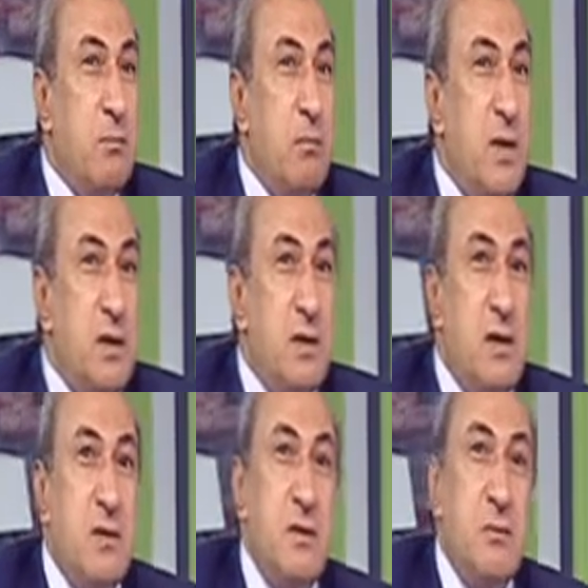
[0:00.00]
His
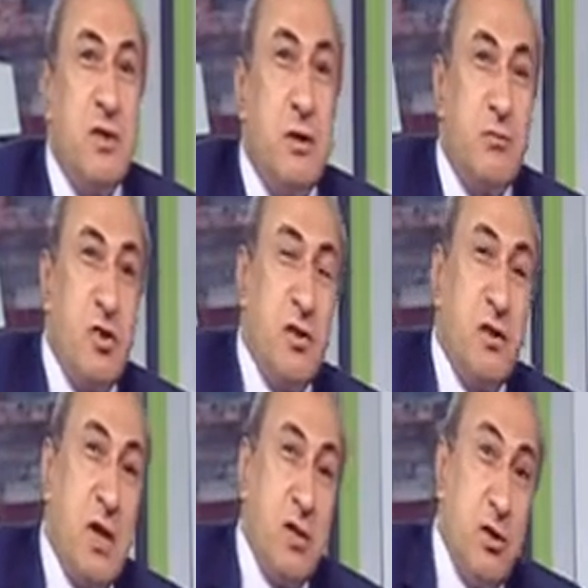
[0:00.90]
Excellency, Mr.
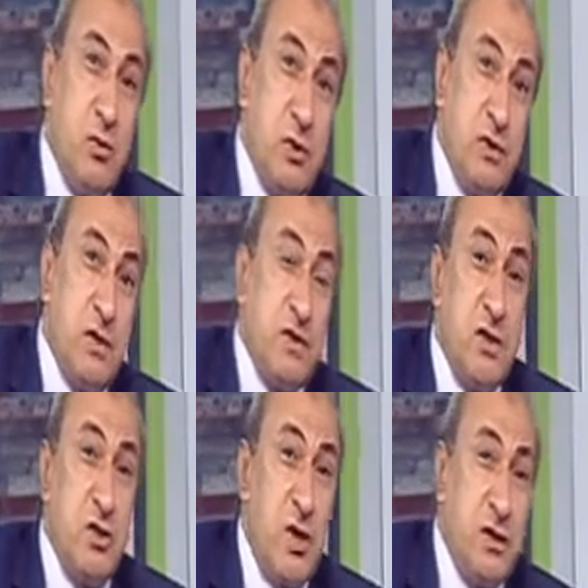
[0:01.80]
President, actually would seize
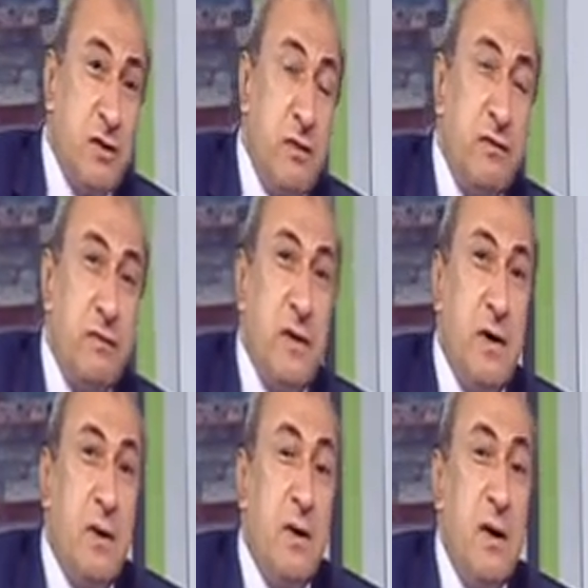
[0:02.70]
the chance of
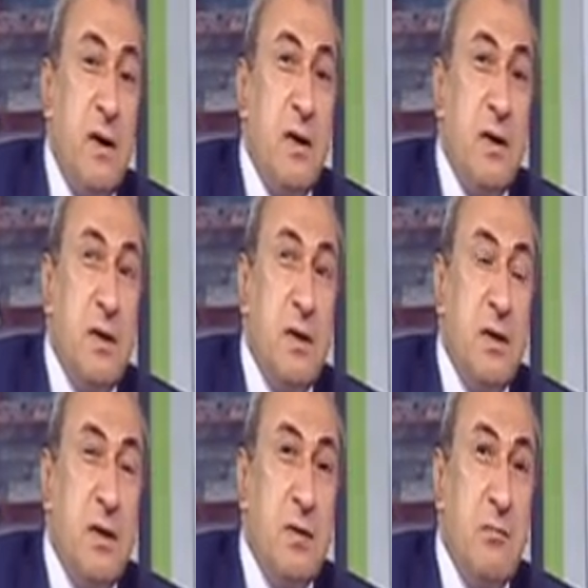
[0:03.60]

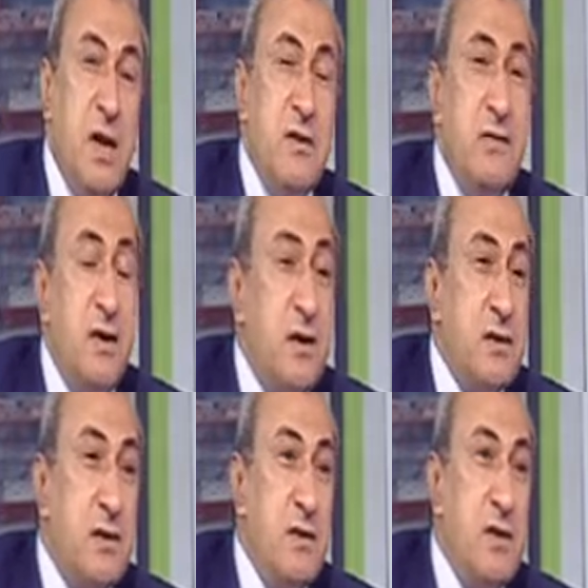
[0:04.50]
the
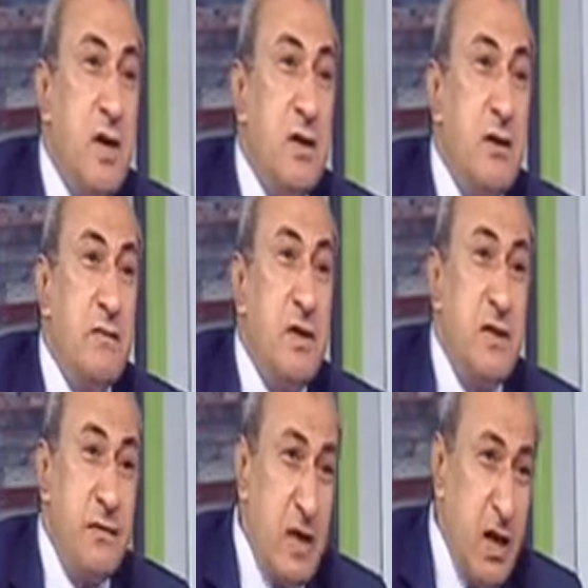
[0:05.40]
multifarious
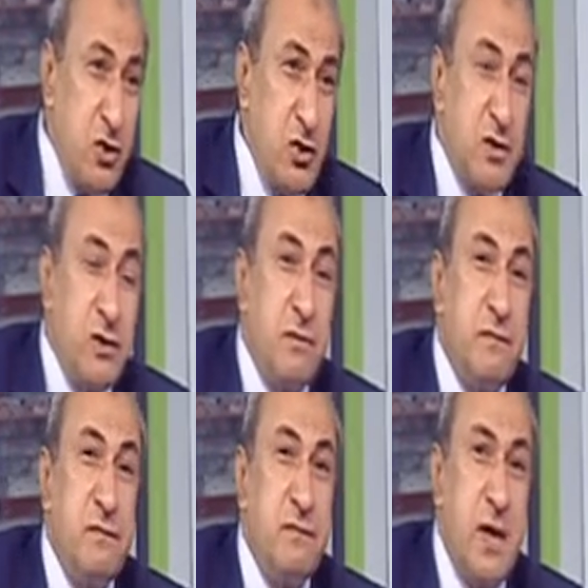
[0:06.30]
diversifications of
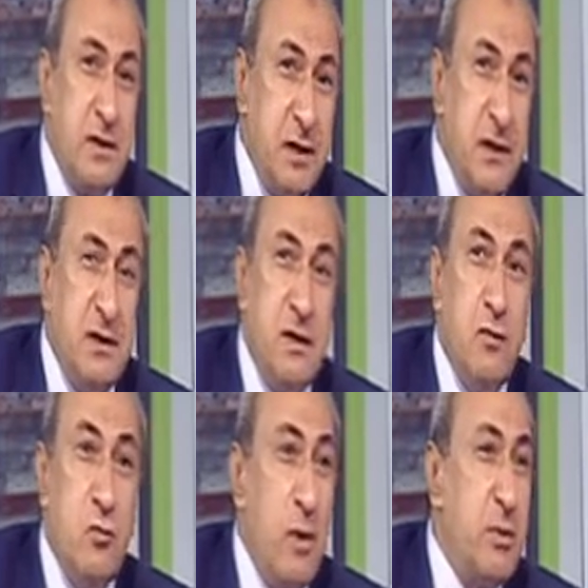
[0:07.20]
getting
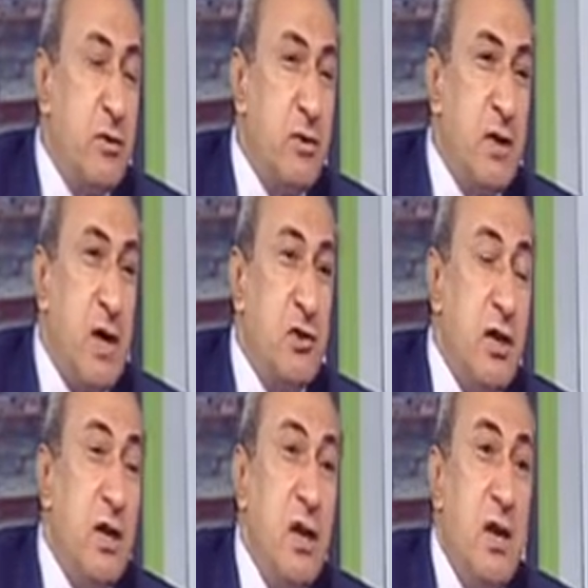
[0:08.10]
the weaponries
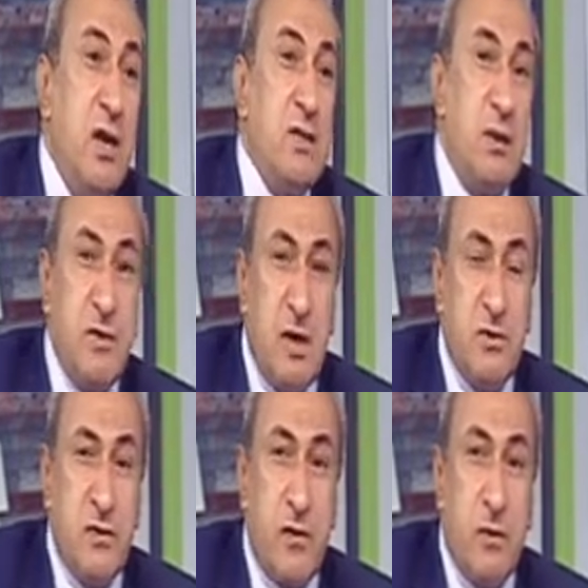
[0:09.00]
actually,
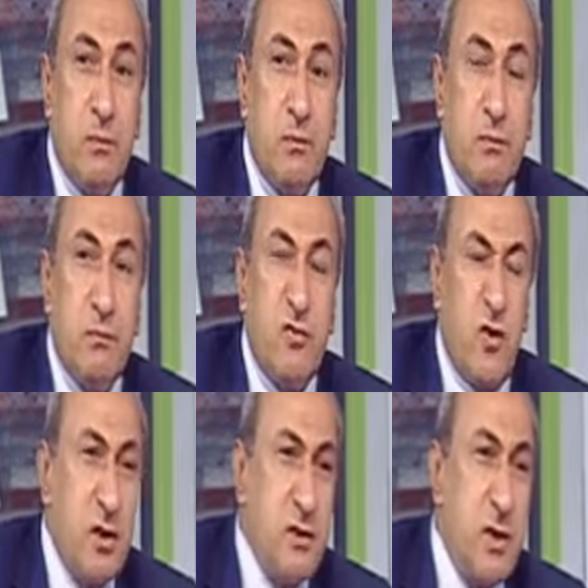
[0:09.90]
sometimes from
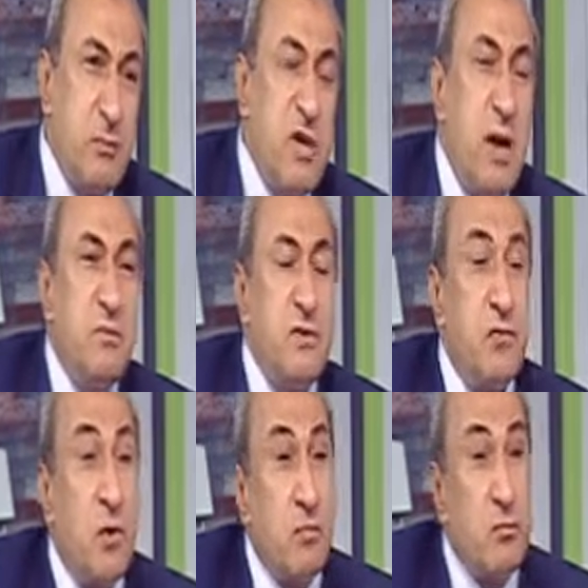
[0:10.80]
France, sometimes
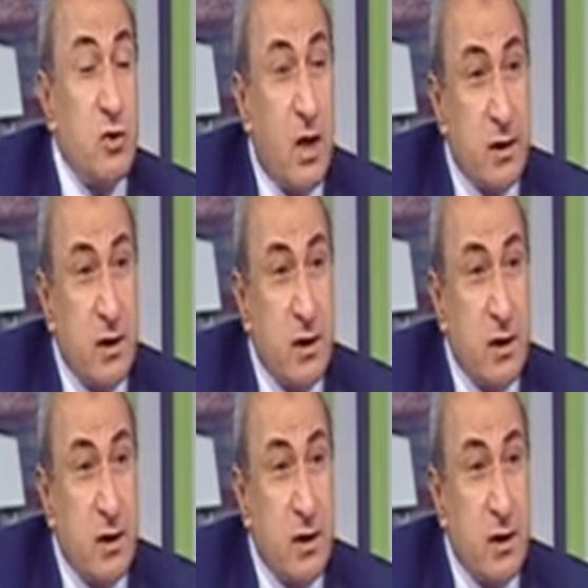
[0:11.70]
from China,